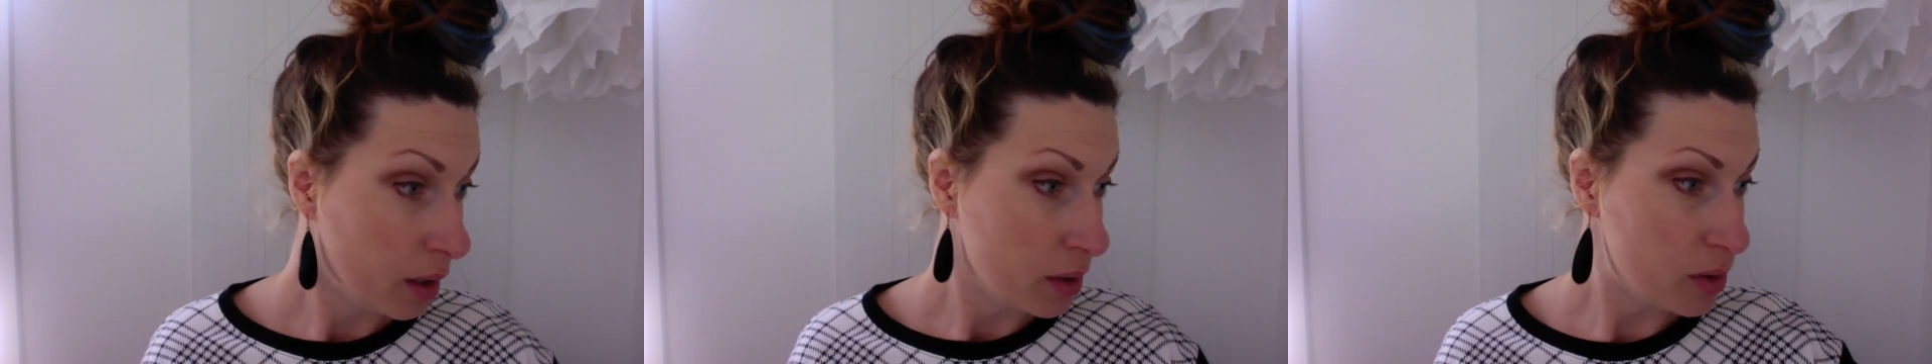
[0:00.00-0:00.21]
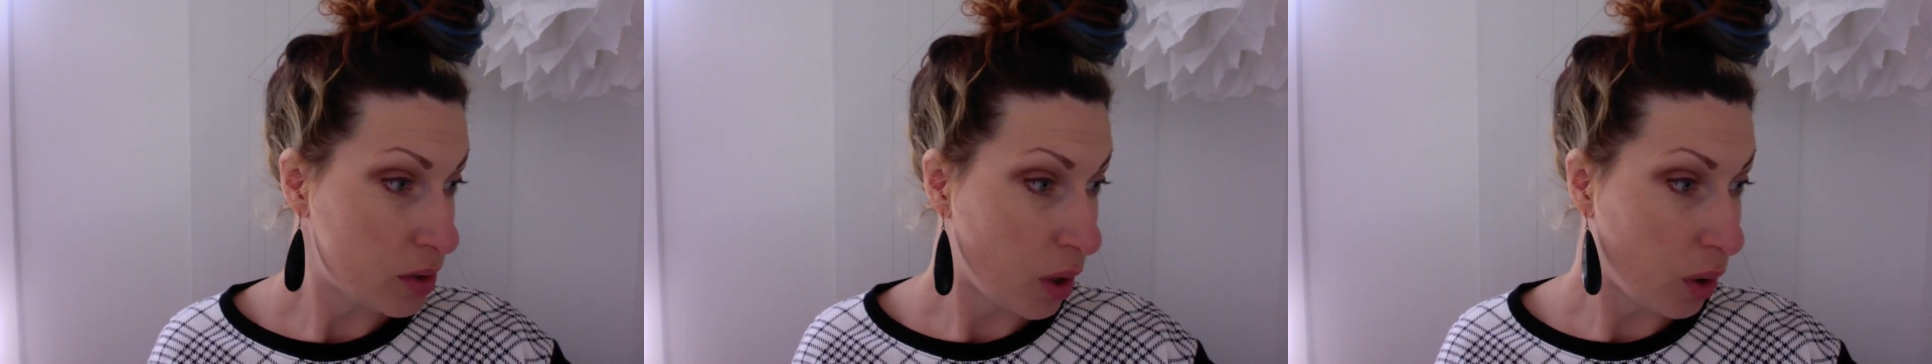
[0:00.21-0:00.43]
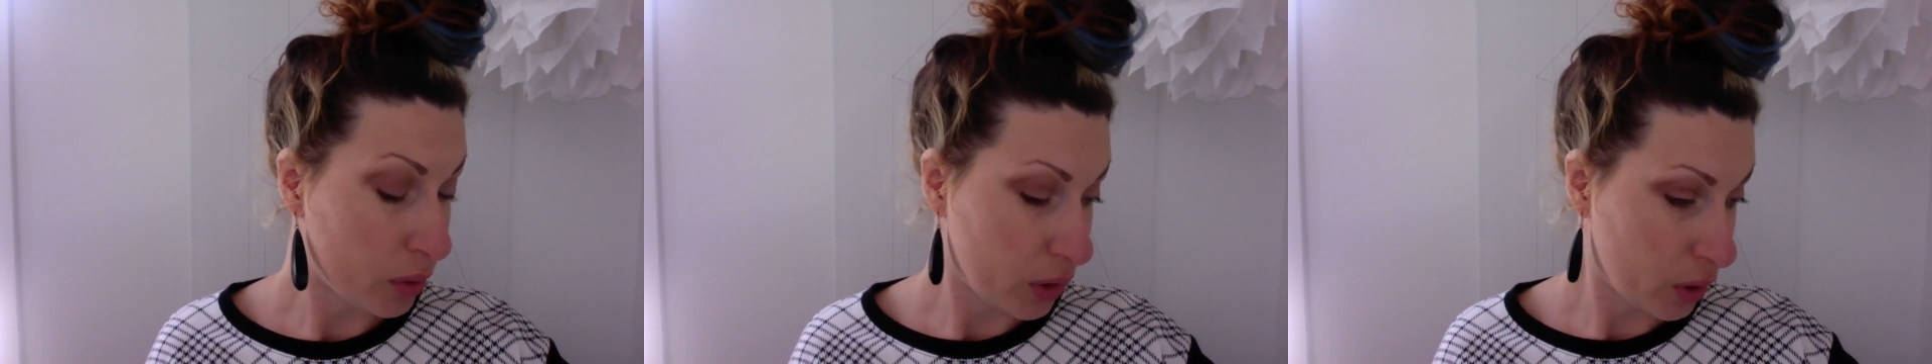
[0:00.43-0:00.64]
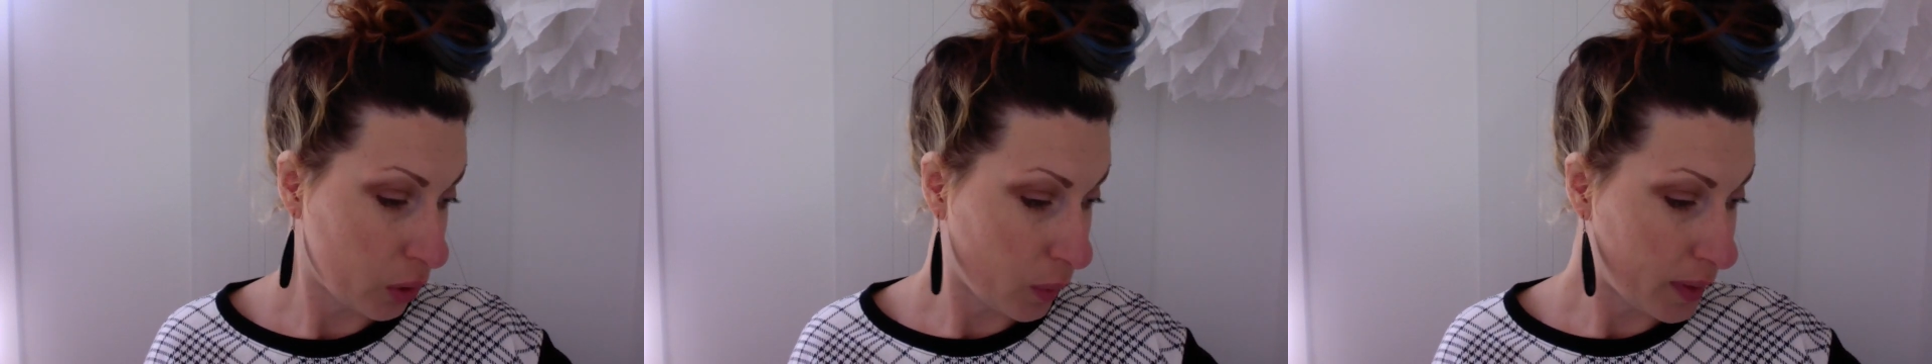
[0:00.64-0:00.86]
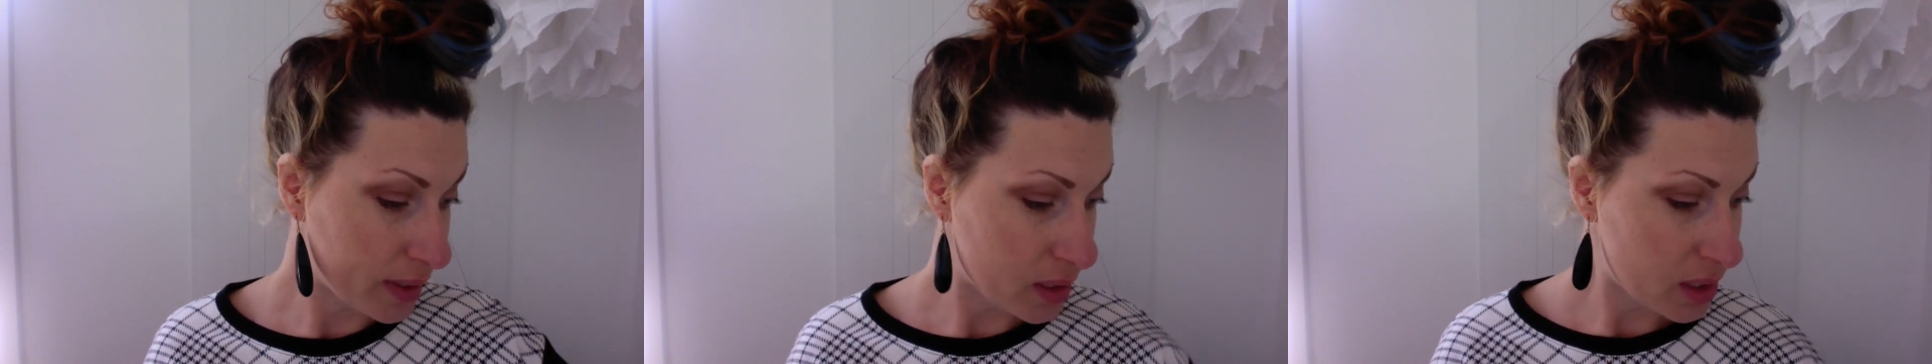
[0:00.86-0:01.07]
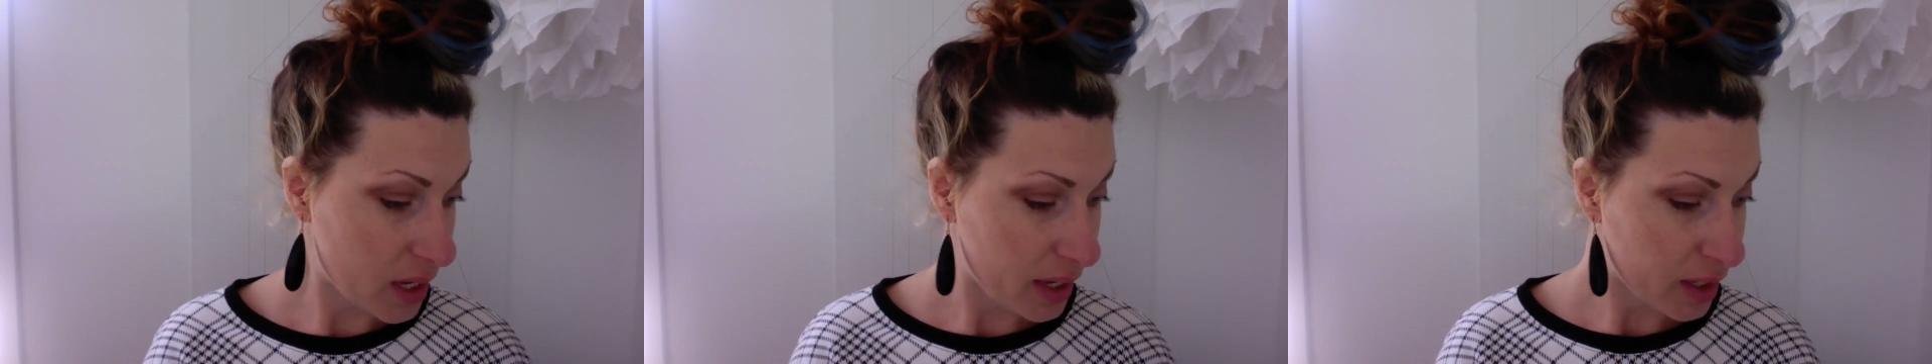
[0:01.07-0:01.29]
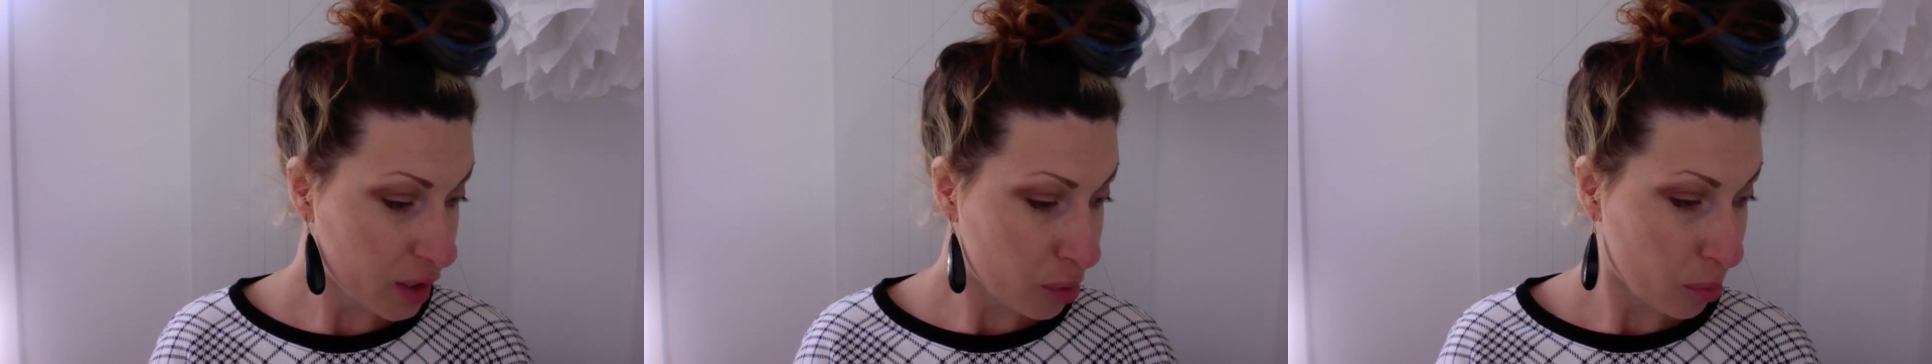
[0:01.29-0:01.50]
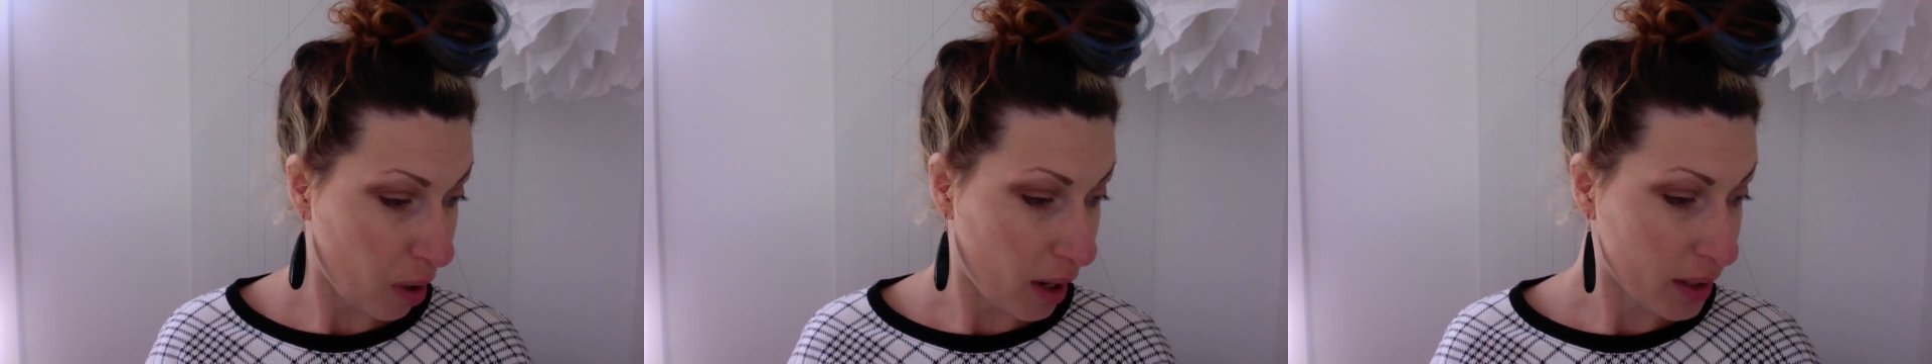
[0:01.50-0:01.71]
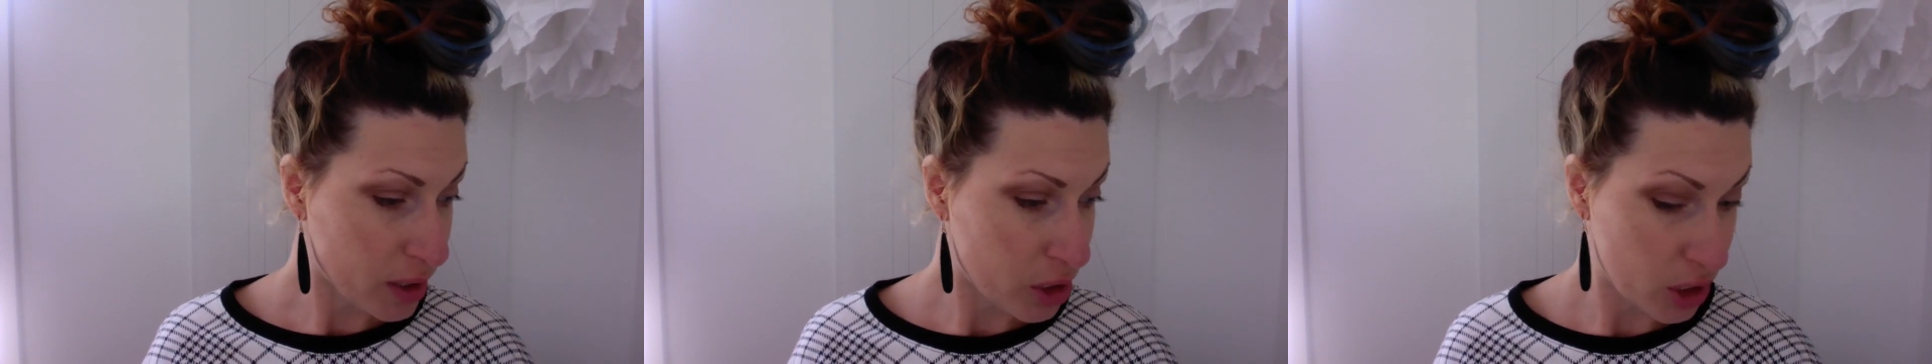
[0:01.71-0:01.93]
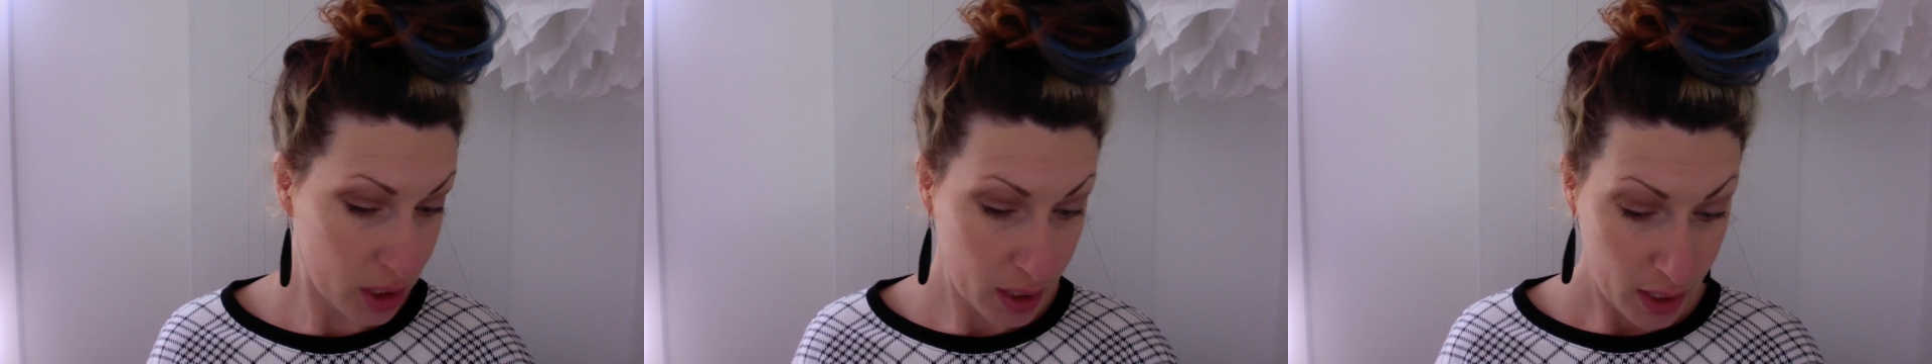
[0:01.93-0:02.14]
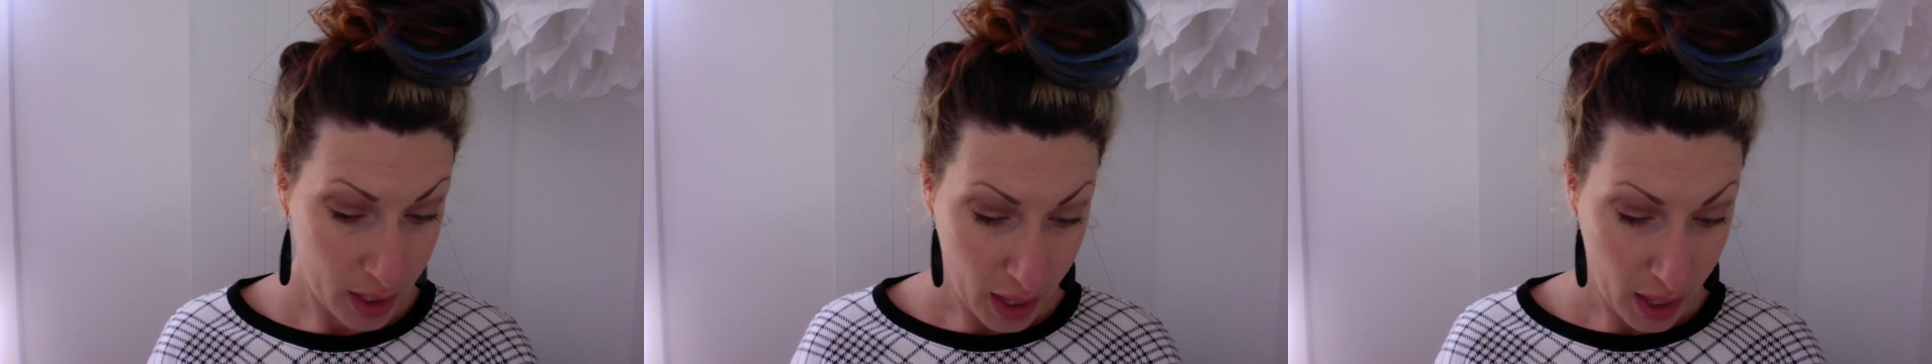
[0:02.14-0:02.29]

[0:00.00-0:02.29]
So you're going to take your brush